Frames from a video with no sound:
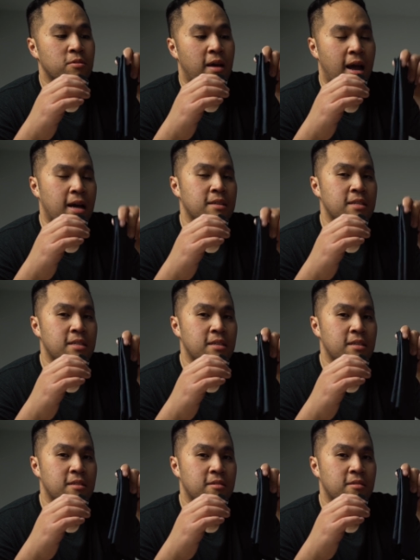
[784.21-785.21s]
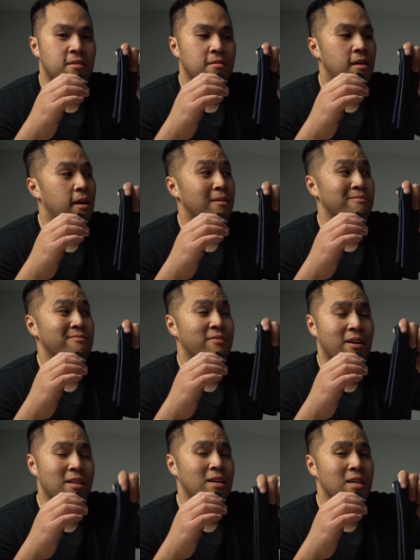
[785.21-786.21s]
to access this
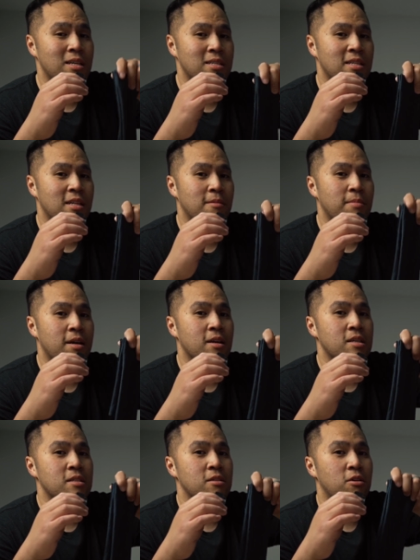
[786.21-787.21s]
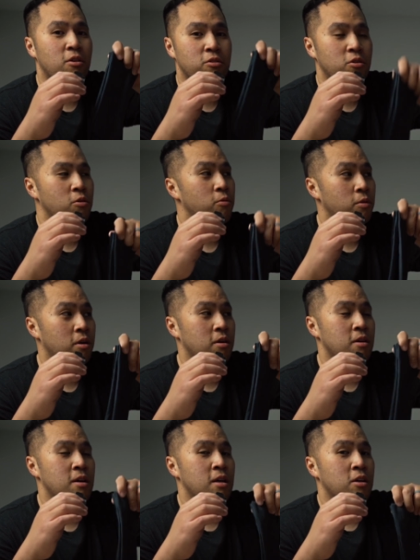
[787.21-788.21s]
fairly easily, because you don't know where
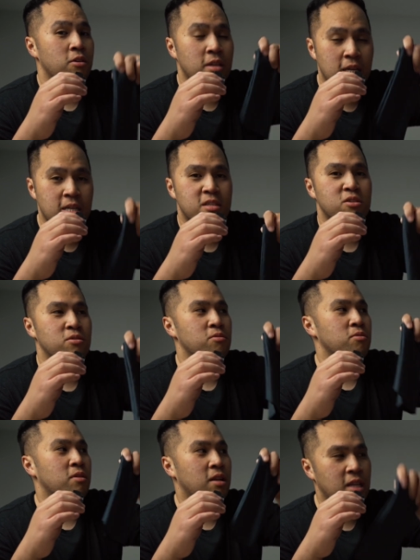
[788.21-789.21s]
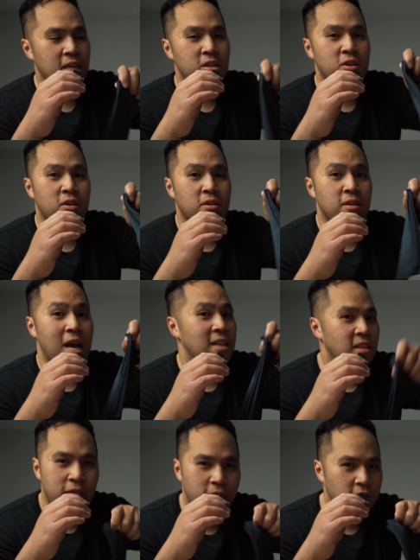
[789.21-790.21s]
you need to clean your
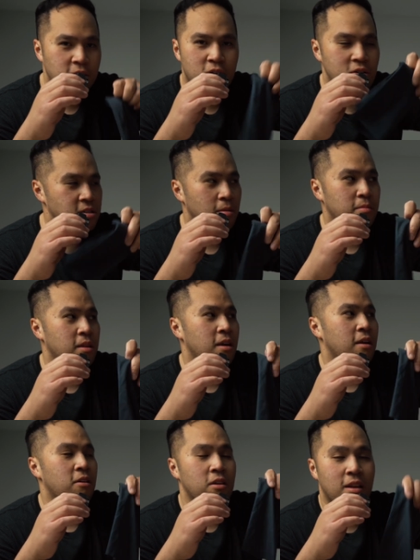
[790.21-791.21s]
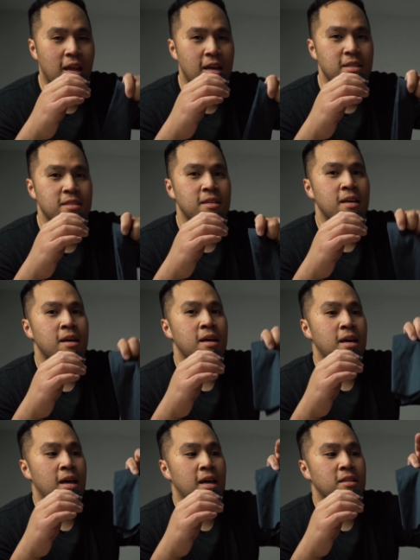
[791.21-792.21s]
ND filter or something, or your lens,
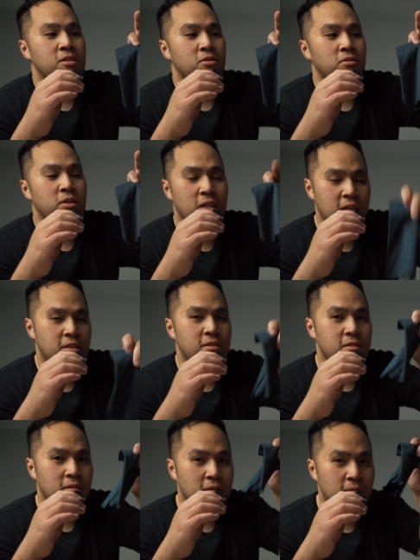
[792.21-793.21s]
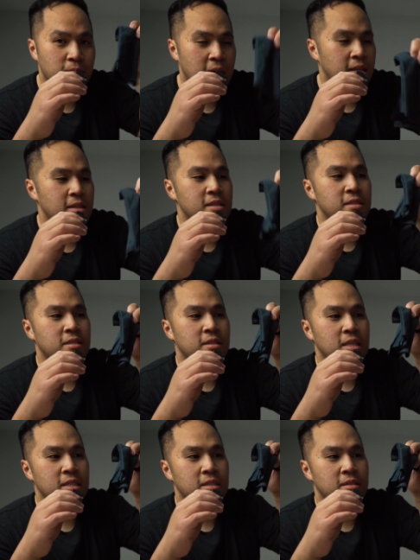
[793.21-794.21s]
and so you need to make this
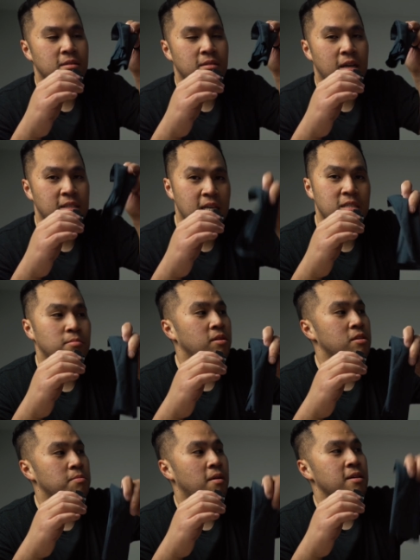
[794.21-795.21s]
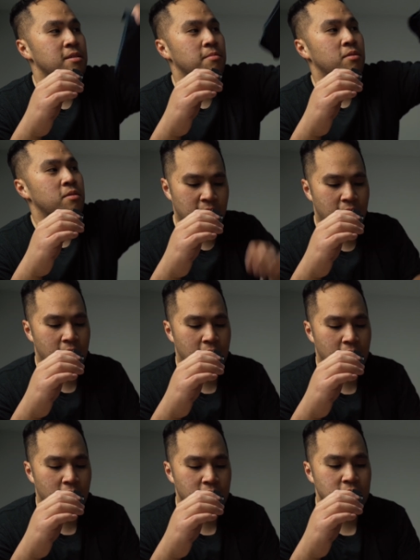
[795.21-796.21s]
as accessible as possible.
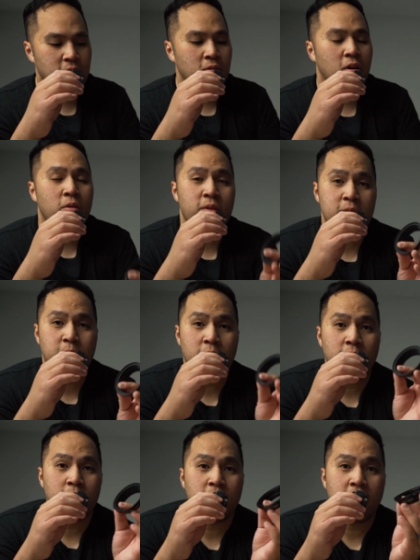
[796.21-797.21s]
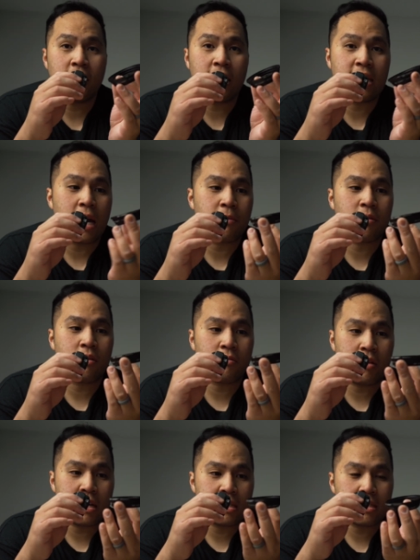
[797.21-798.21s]
I also always bring with me adapter
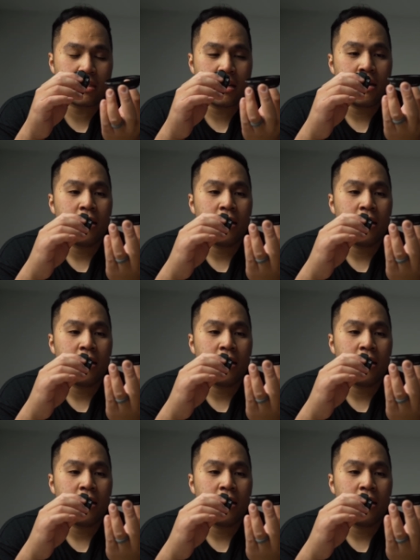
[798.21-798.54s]
rings,